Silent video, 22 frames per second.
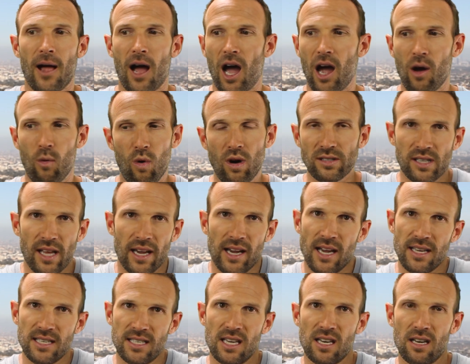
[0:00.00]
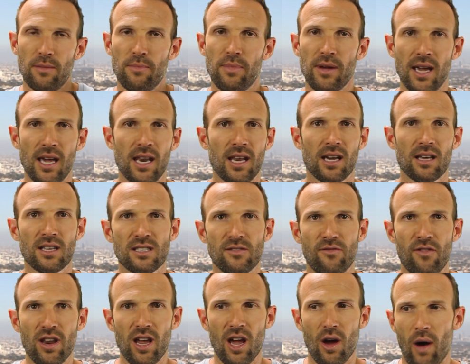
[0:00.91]
I was, like I said at the beginning of
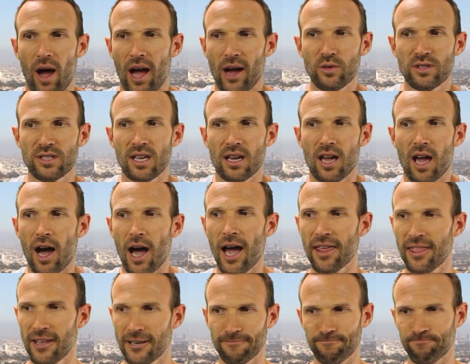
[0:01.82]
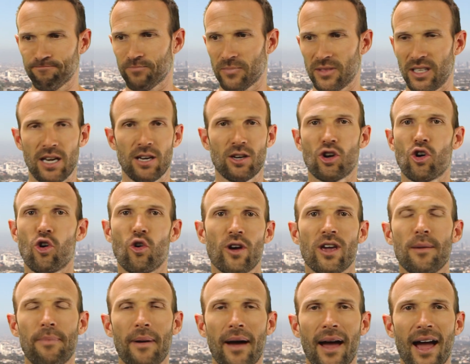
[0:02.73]
this video, I was the guy that didn't call
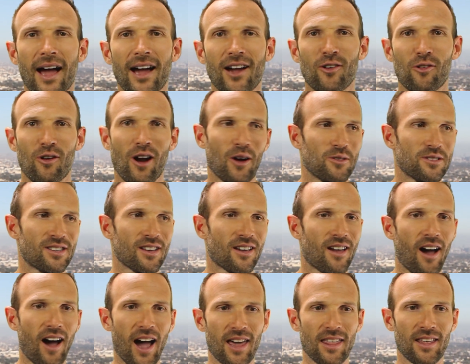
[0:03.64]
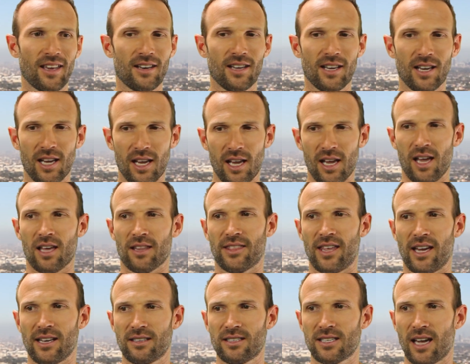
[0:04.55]
you back, or I was the guy
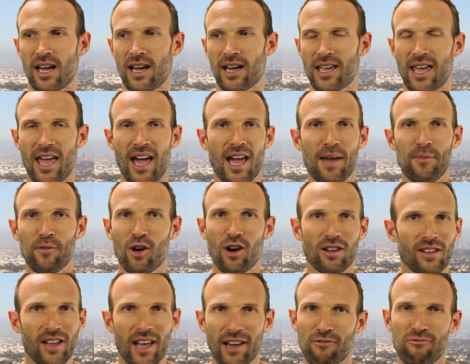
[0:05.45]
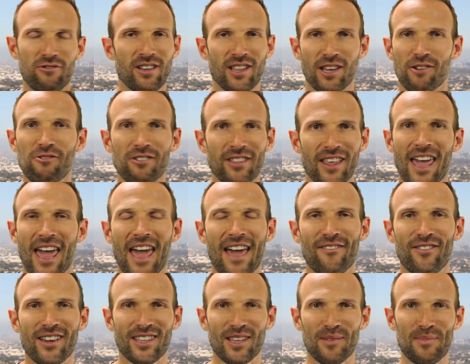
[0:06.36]
that came on like really, really
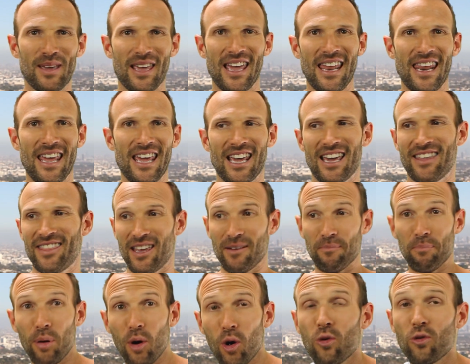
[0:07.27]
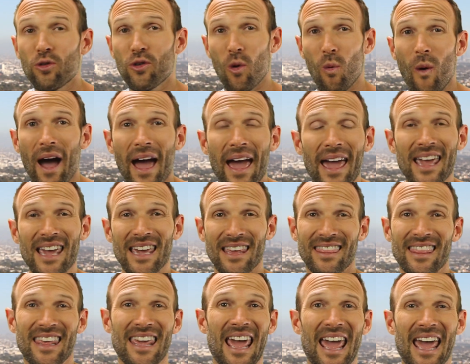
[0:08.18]
heavy in the beginning and then pulled away
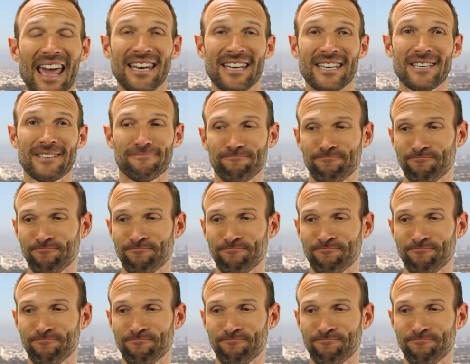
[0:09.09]
in the end.